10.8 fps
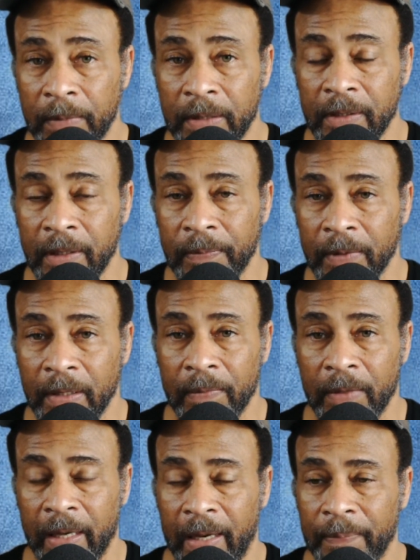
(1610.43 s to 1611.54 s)
but typically
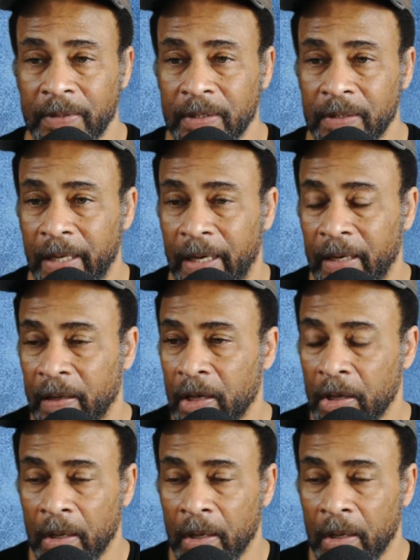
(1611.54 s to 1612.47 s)
what happens is that